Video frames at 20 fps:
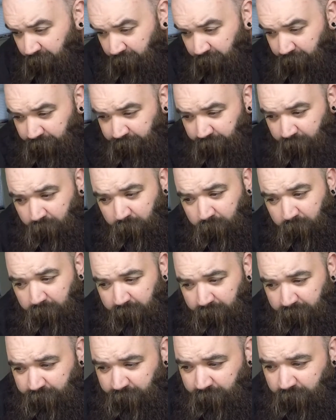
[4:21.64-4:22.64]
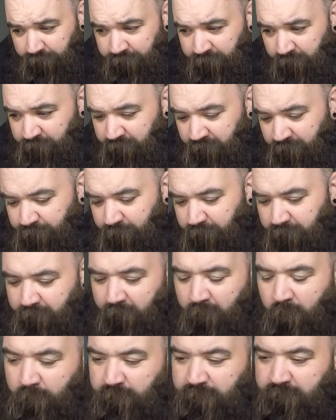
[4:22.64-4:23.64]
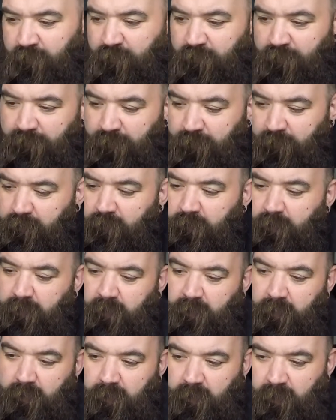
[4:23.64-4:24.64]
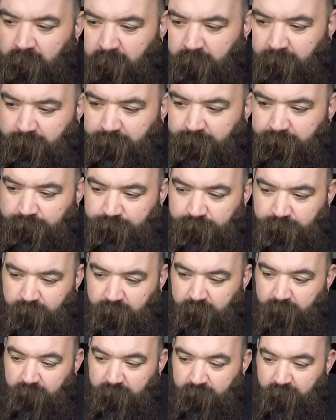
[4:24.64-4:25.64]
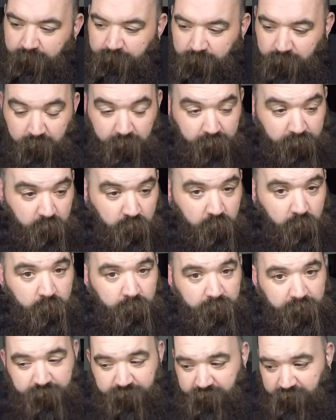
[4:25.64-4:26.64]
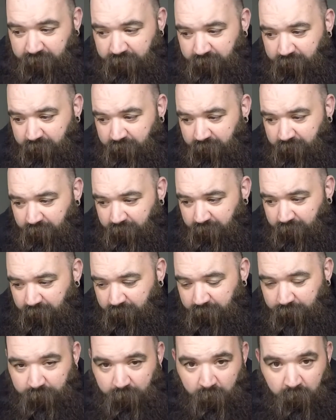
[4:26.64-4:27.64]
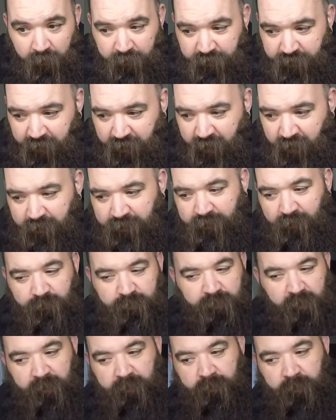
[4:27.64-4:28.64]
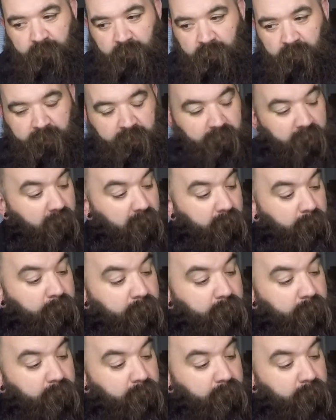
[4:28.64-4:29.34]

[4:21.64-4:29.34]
So it's a little something different. Hope it's going to be fun. Um, definitely looks cool when you see it. If you go on jconcepts site, you can look it up.